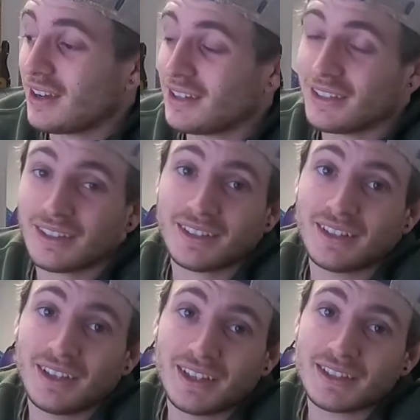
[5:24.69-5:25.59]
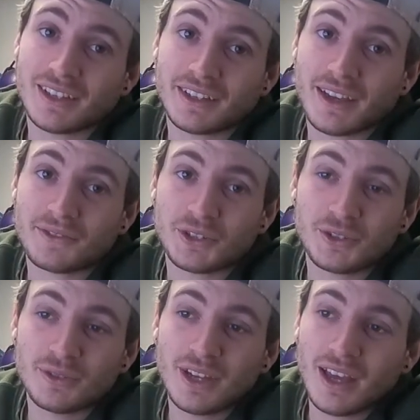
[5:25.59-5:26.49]
on Sunday
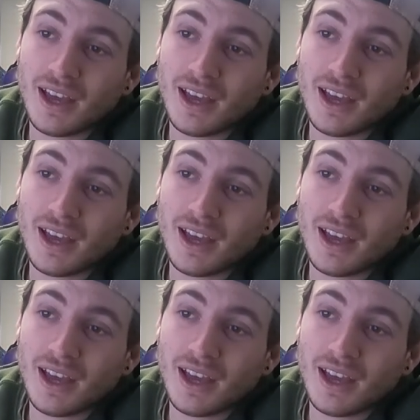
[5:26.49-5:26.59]
afternoon.